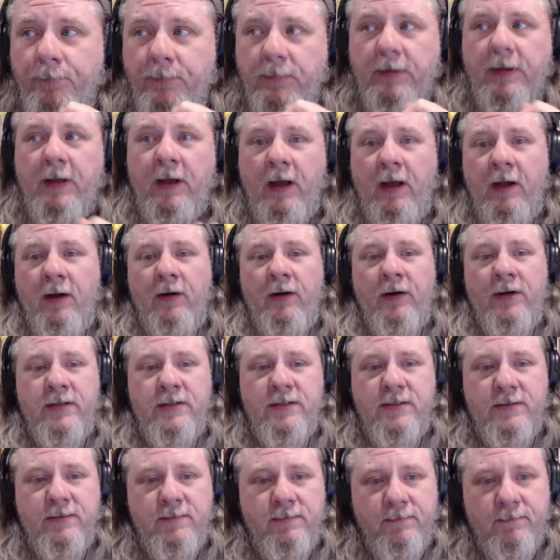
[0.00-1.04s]

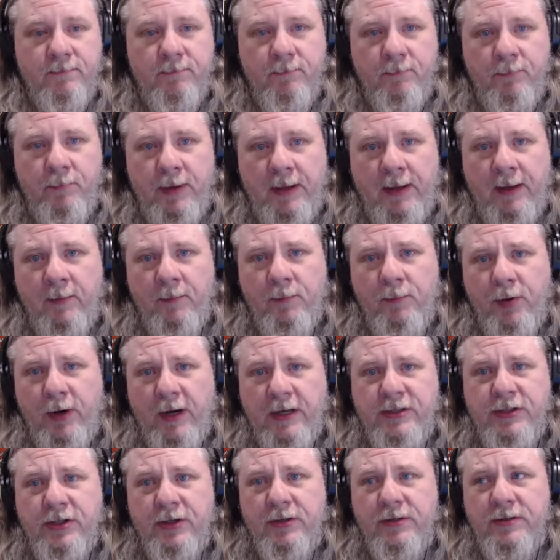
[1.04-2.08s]
Congress being
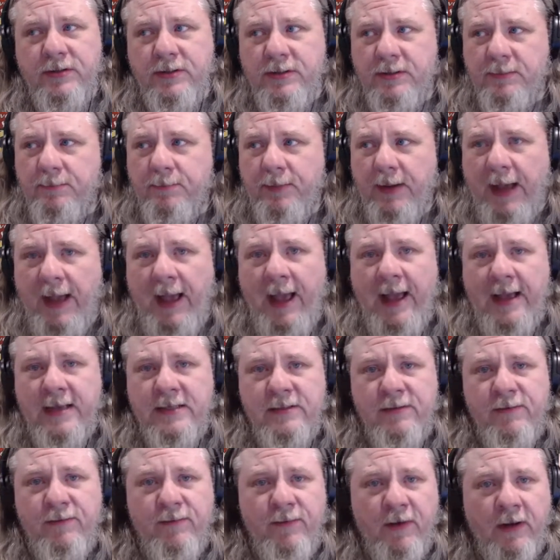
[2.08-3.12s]
pressured to
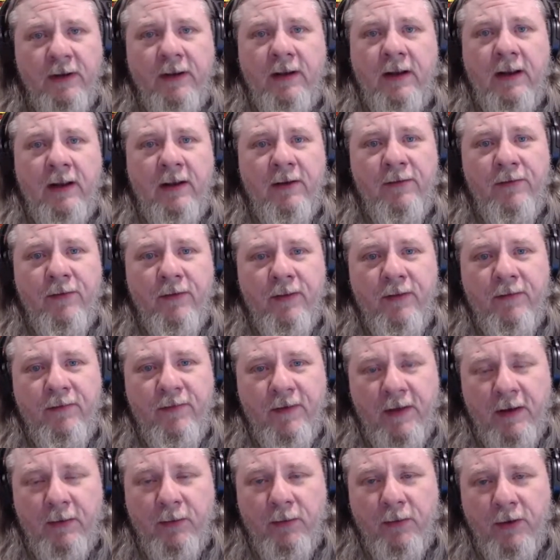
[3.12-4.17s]
pass funding for the
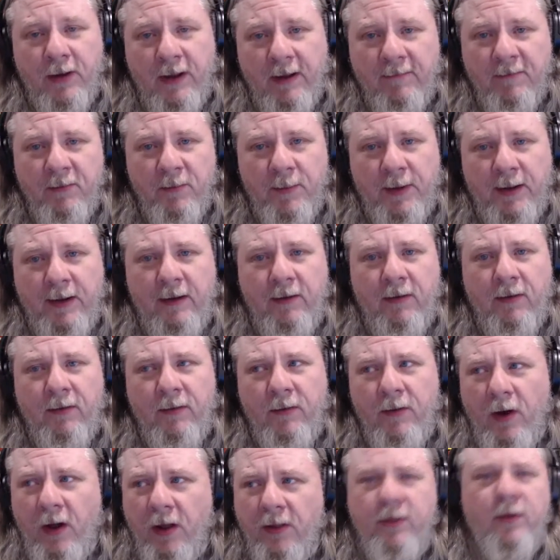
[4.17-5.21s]
federal government,
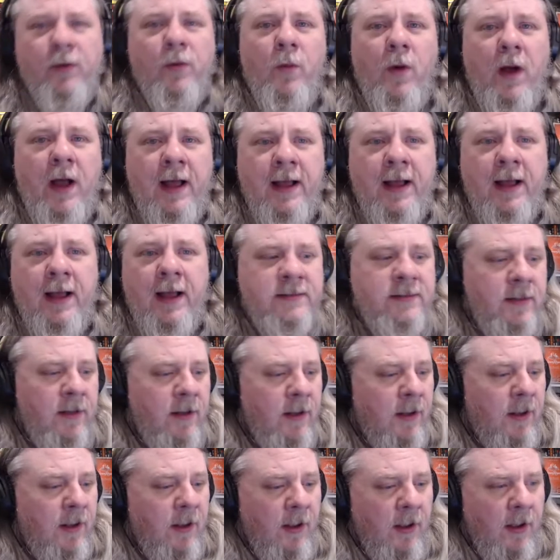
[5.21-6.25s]
or
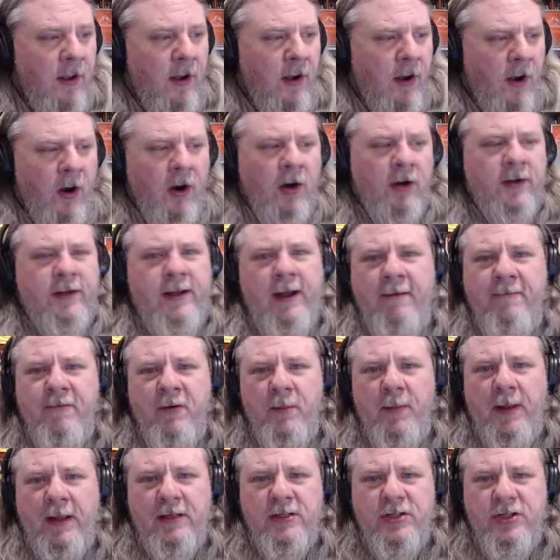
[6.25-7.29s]
otherwise our
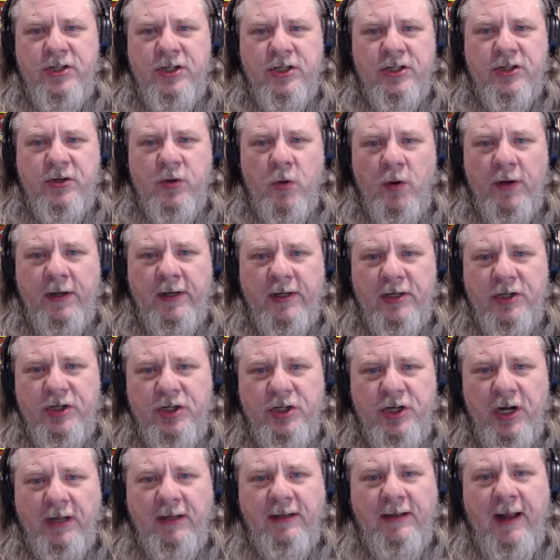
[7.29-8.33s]
government's just going to
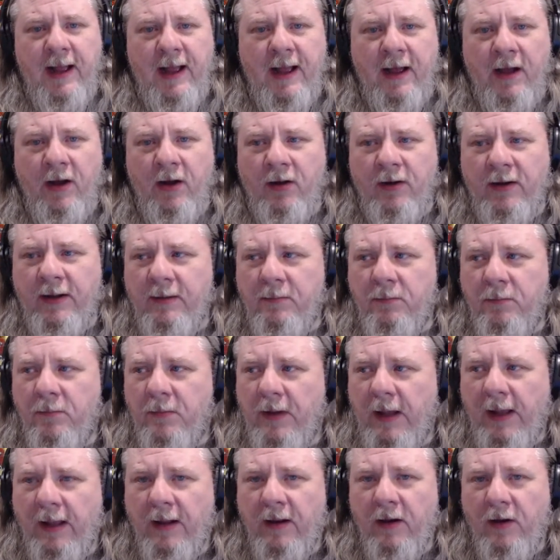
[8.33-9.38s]
shut down
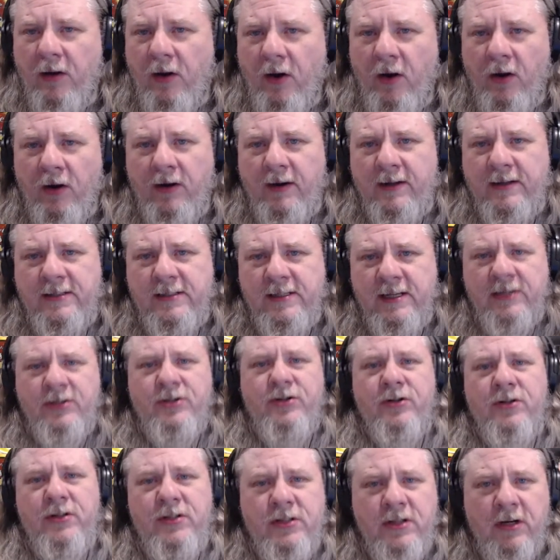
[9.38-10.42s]
and our
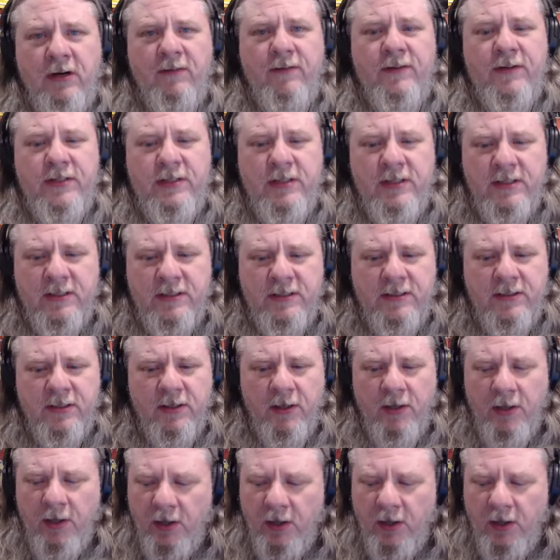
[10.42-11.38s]
essential services